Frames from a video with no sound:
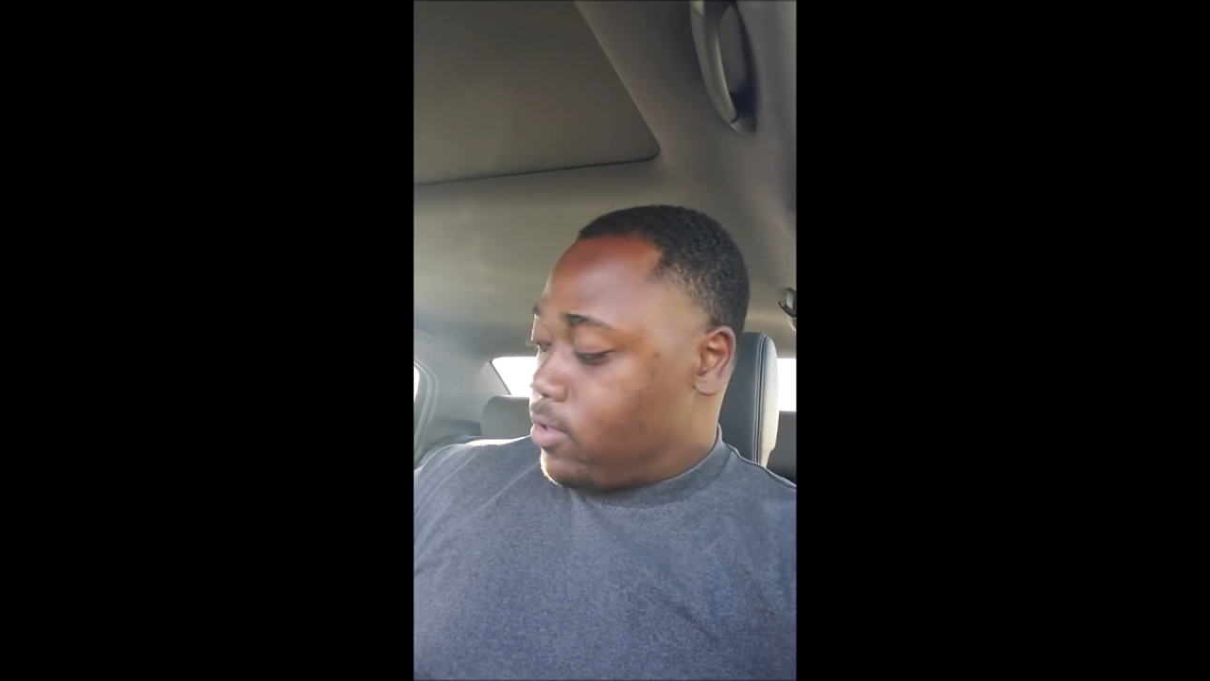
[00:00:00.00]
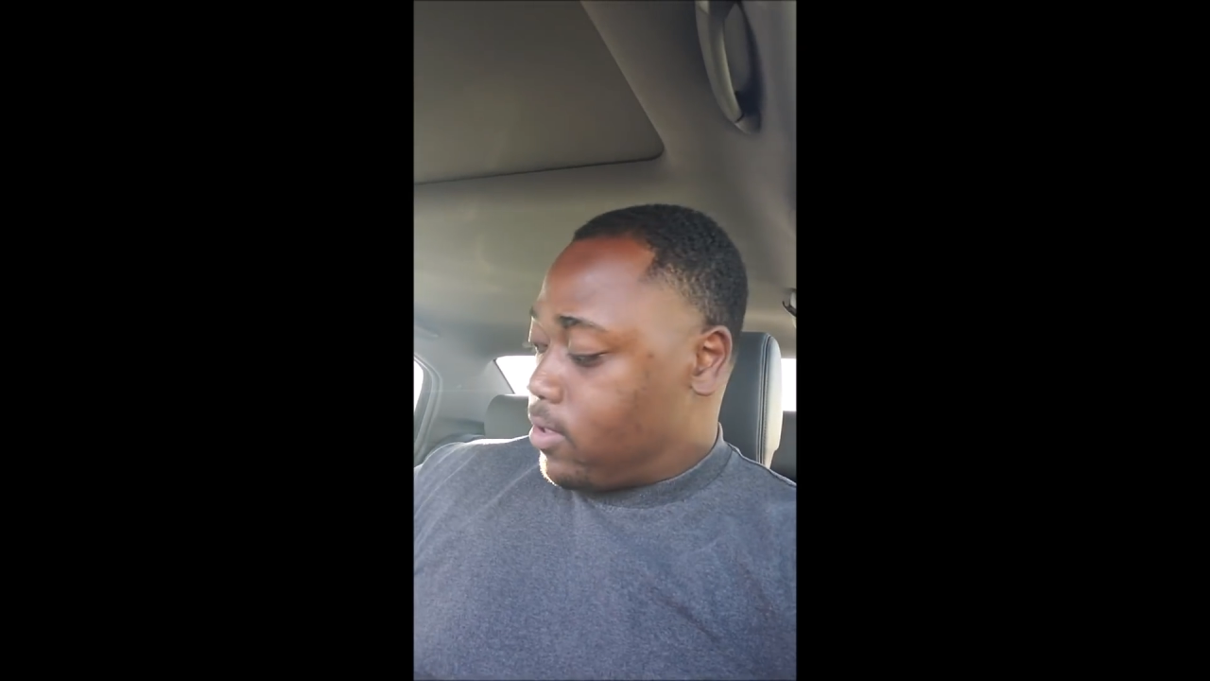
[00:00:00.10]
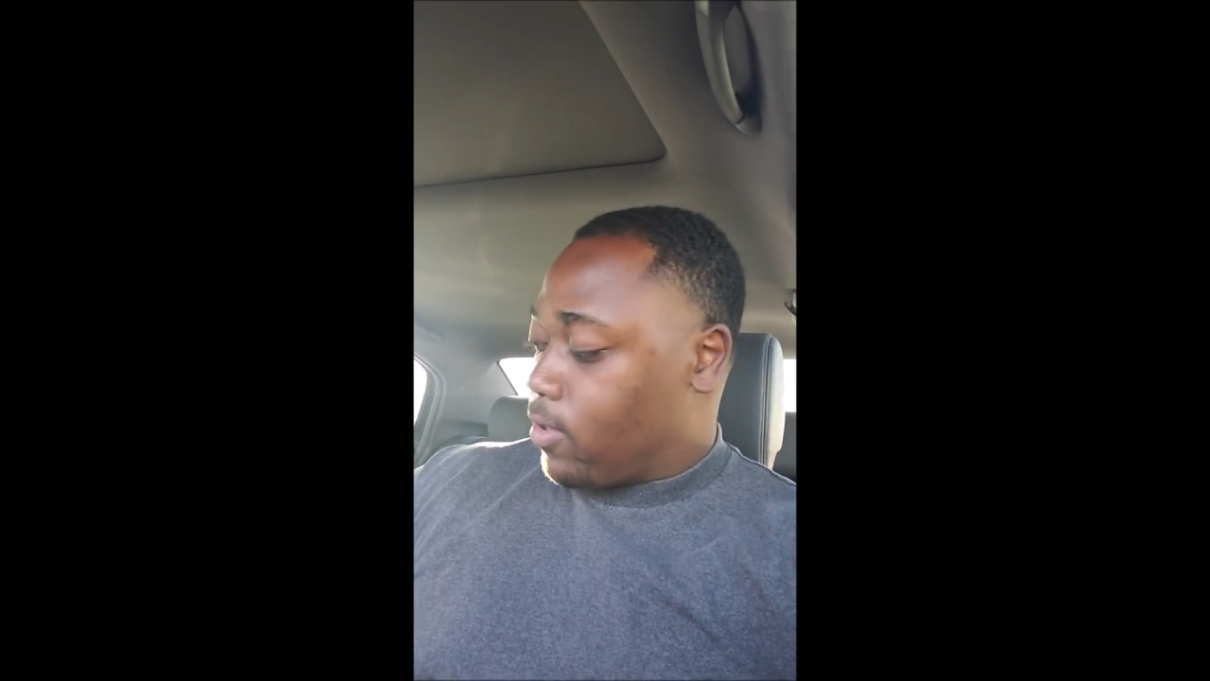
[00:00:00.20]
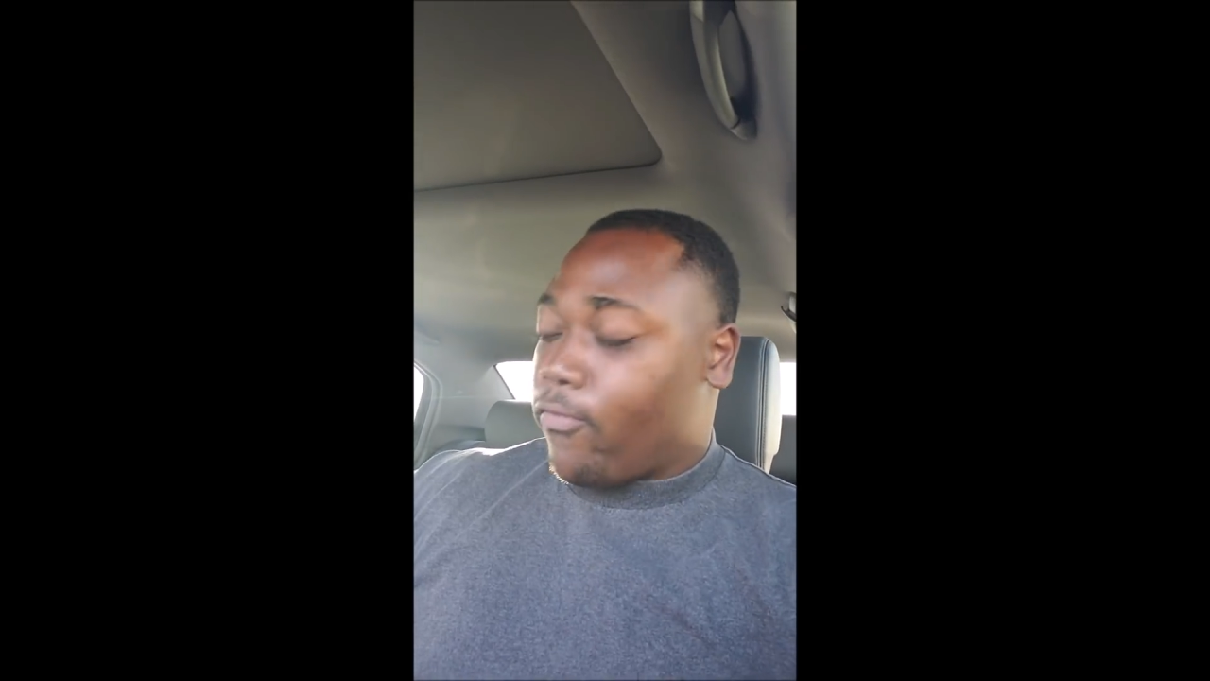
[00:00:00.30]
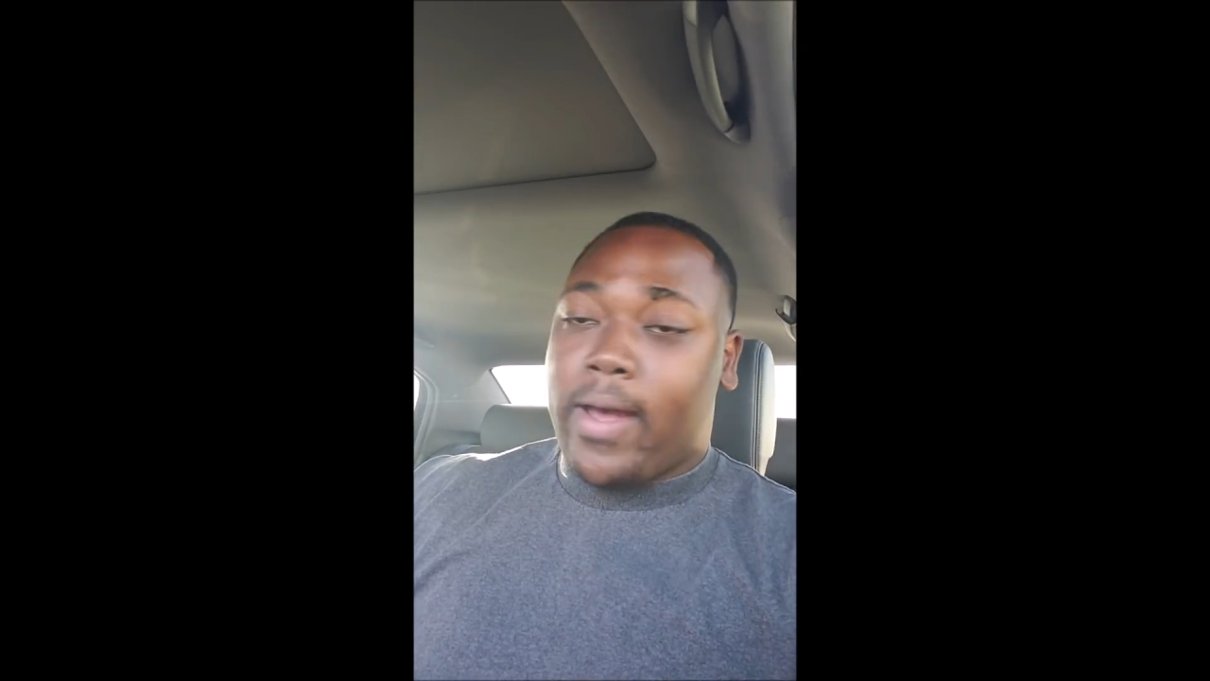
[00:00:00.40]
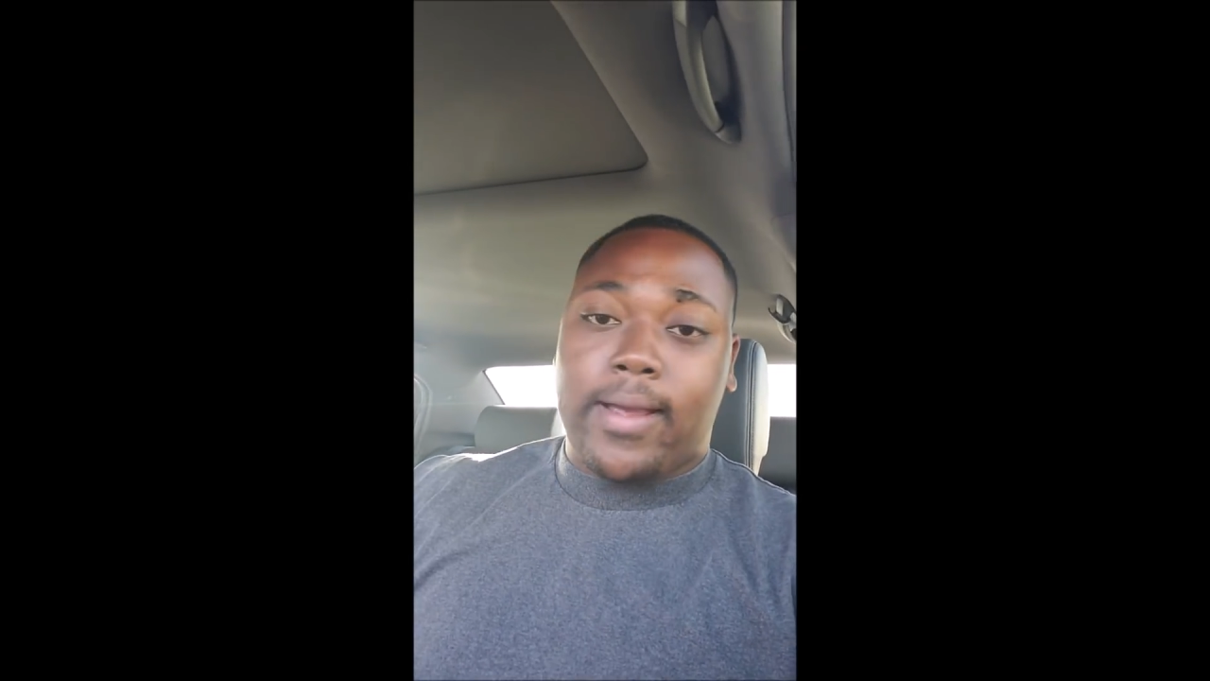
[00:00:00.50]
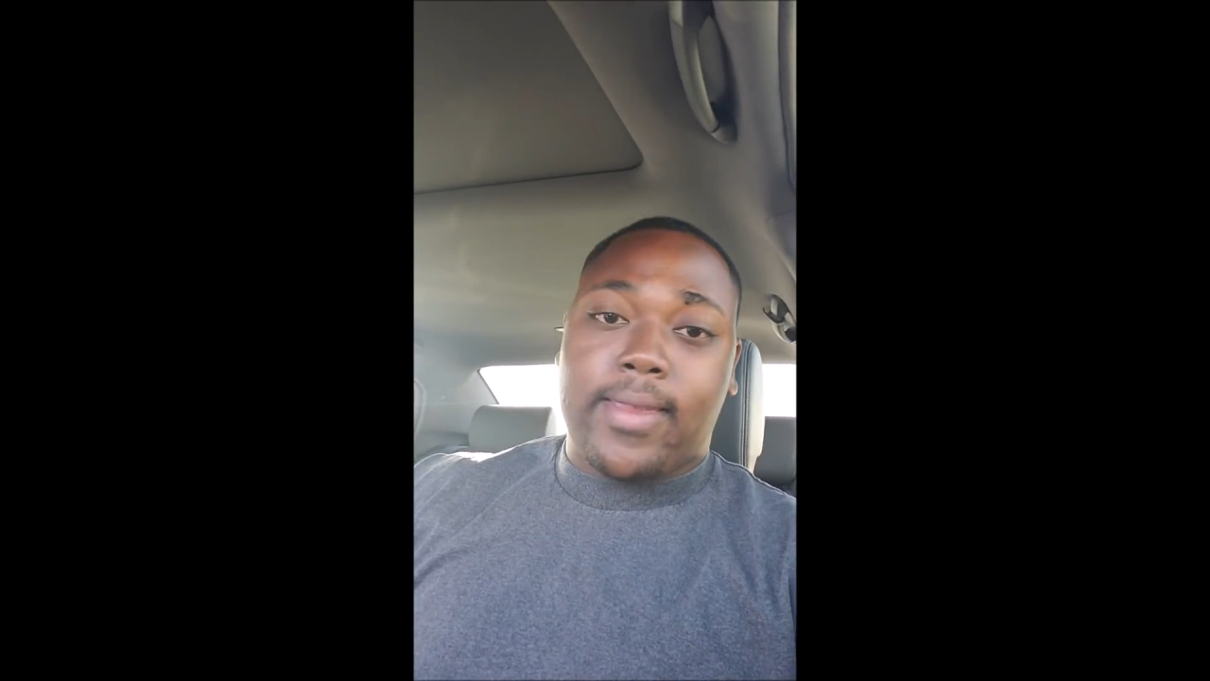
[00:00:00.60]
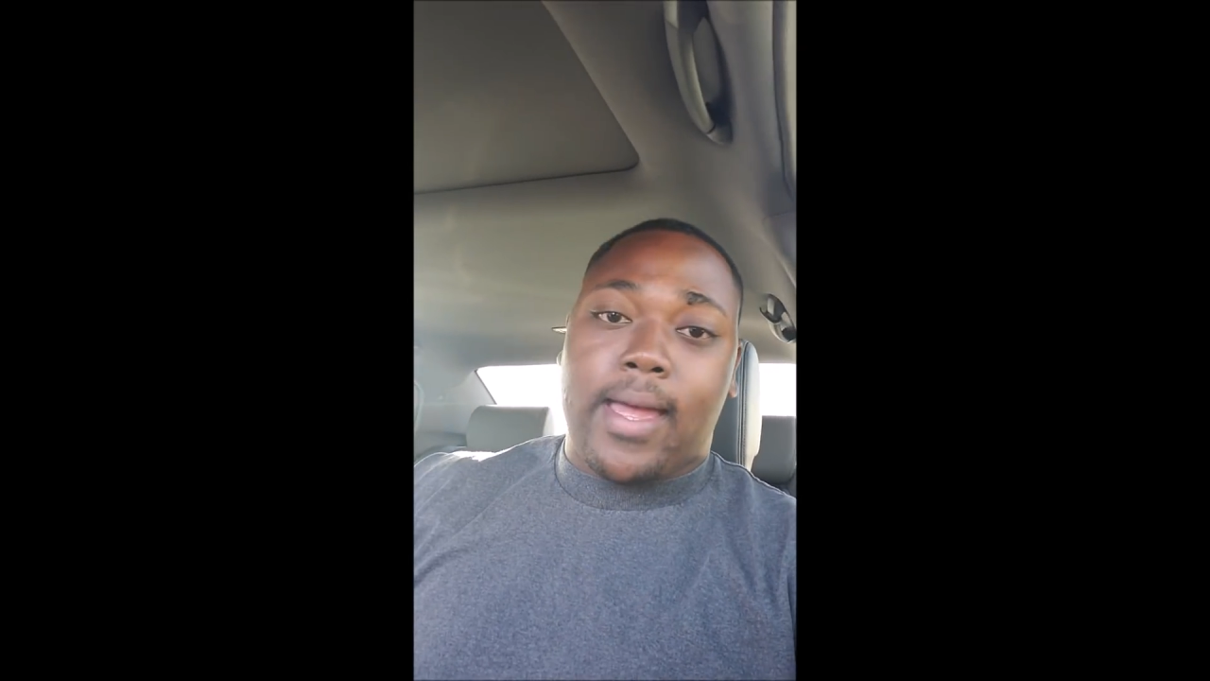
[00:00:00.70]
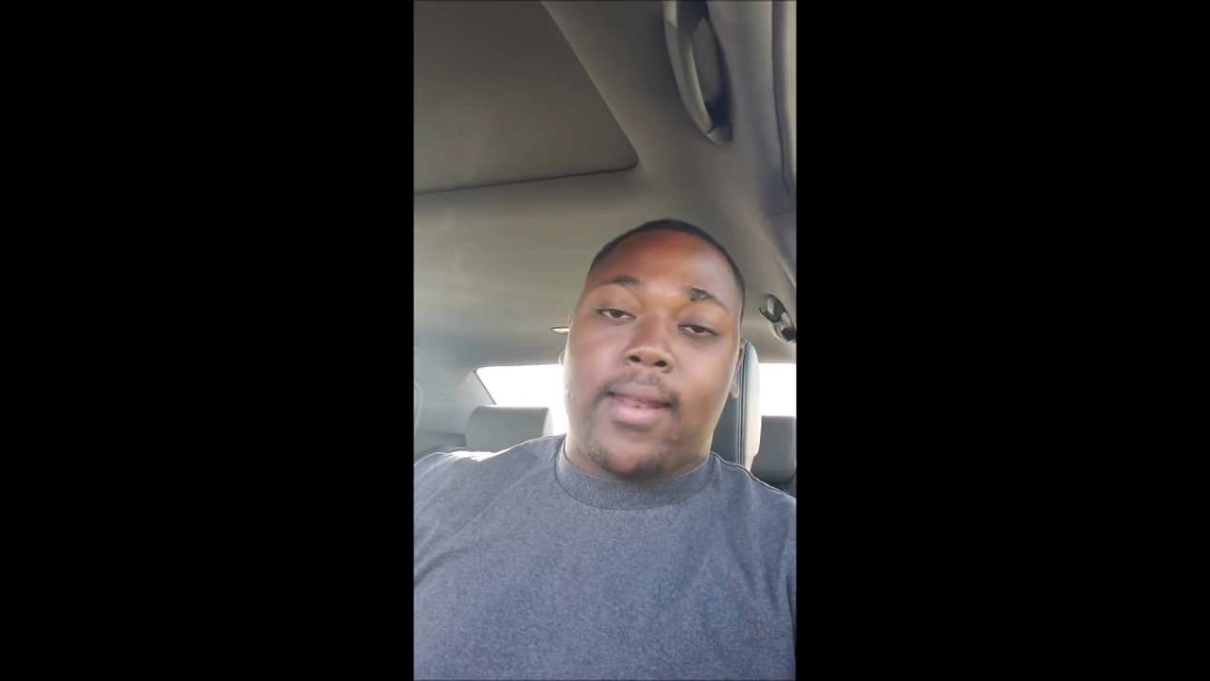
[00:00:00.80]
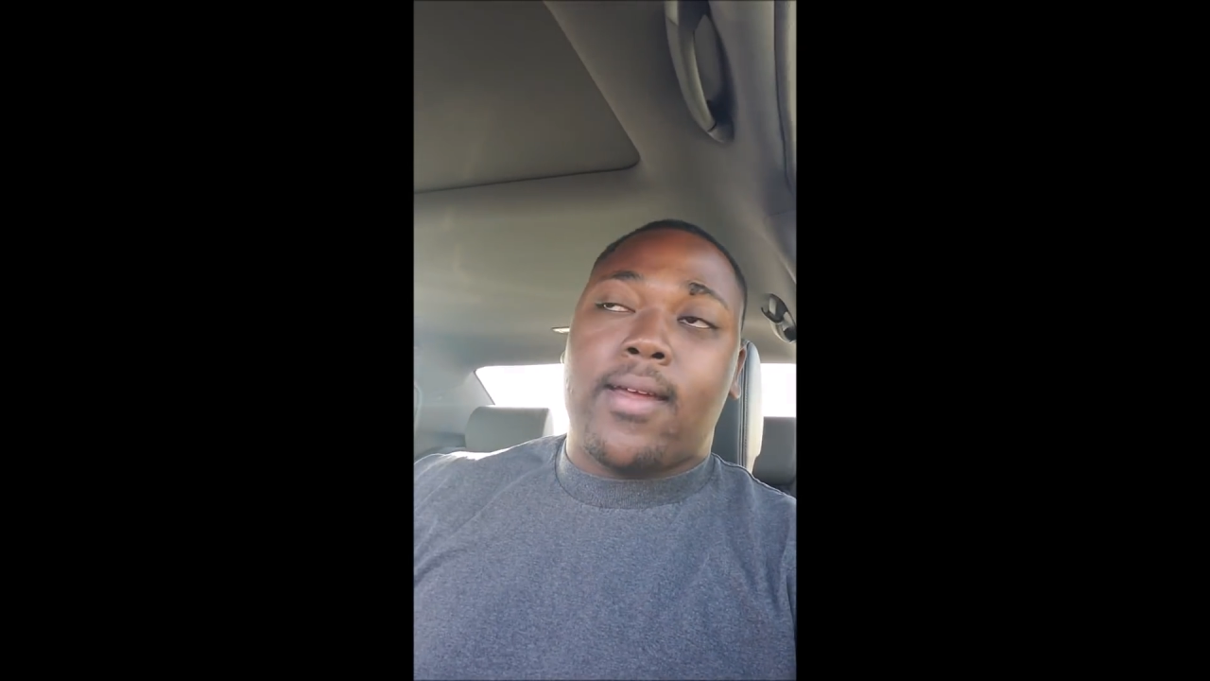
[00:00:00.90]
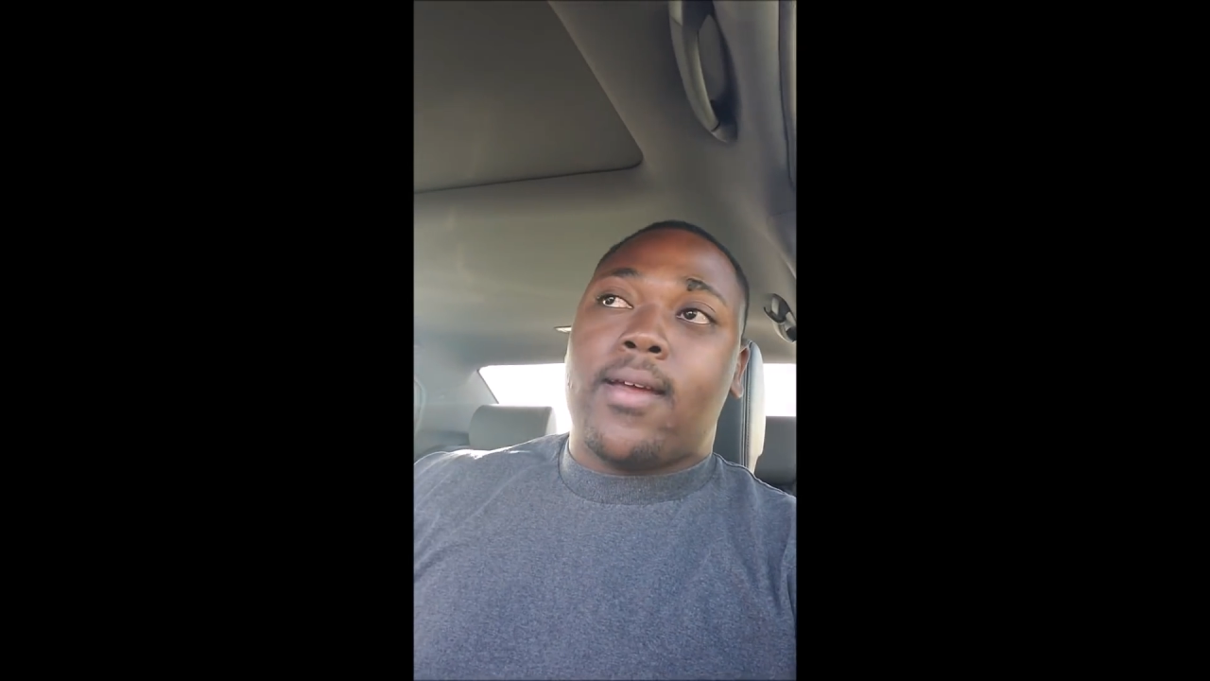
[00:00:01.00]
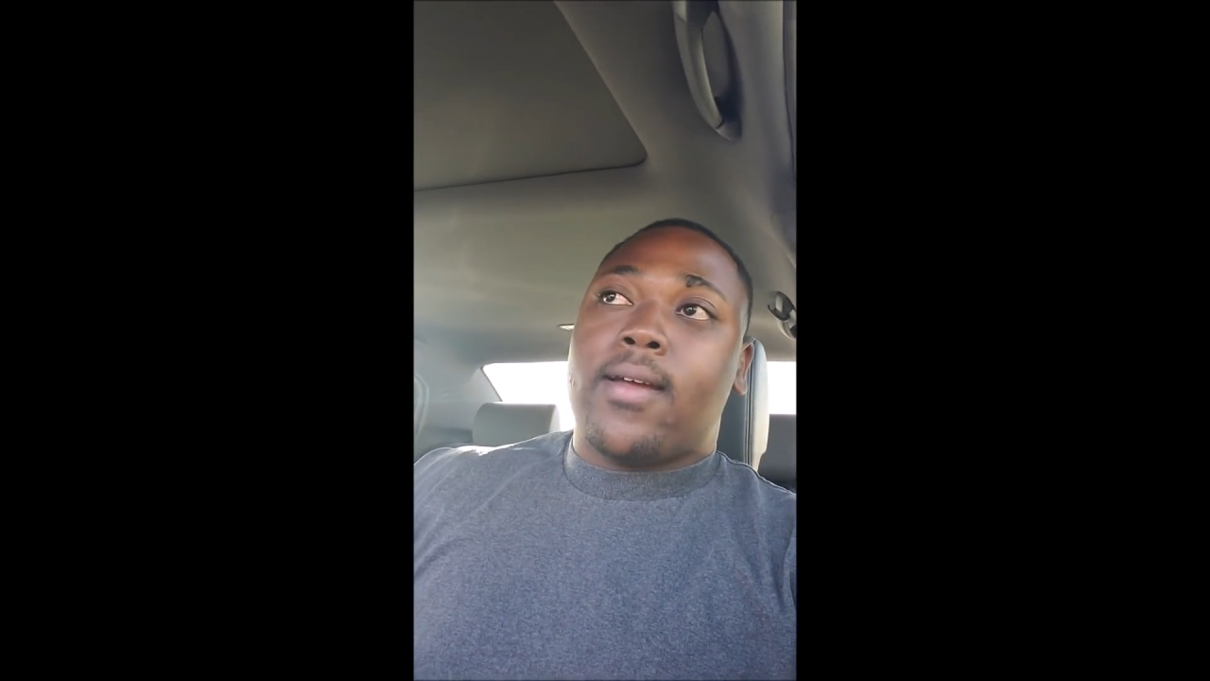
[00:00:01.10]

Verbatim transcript: Just the fact that